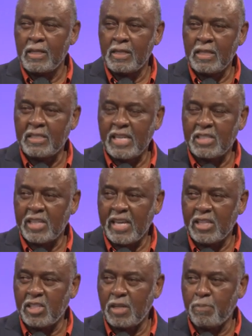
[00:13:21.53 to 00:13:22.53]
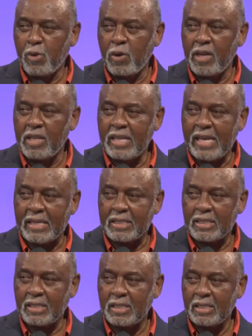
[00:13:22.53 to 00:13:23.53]
Is education important?
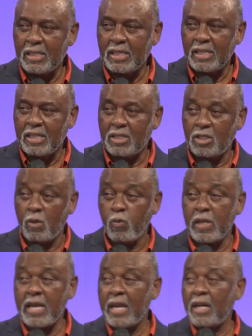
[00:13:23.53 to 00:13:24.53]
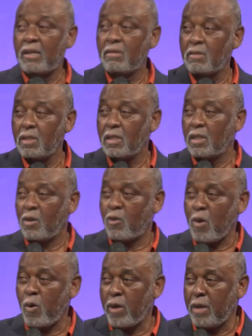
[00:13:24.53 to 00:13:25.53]
Yes. And so we got to
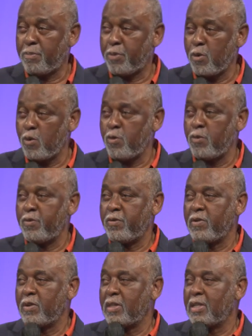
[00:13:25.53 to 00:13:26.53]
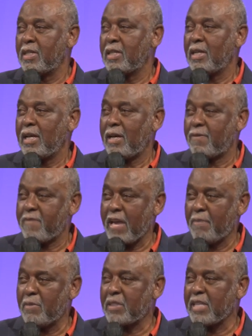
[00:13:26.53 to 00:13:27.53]
grow, improve, our
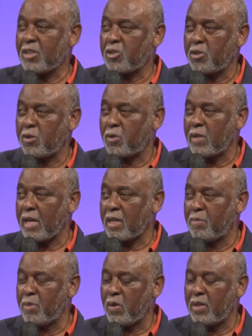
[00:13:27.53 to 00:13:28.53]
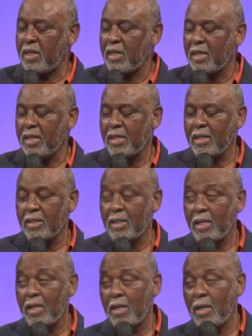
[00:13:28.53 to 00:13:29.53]
families, our children, our community
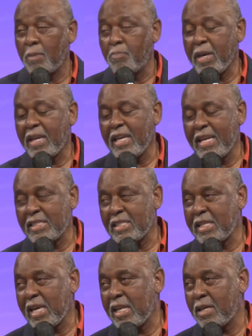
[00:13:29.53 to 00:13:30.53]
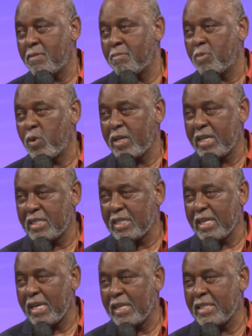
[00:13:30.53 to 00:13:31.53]
are better educated, more
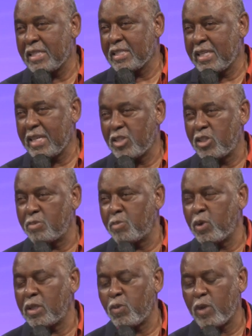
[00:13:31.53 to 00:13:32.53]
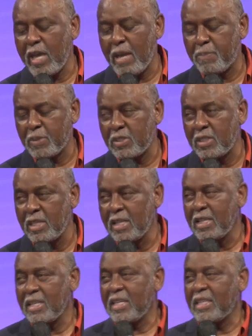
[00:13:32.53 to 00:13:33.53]
educated. And education is more than what happens
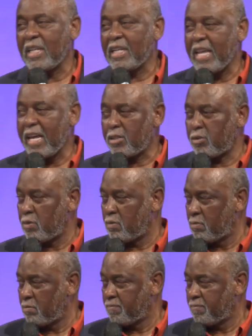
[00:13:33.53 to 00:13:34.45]
in the classroom.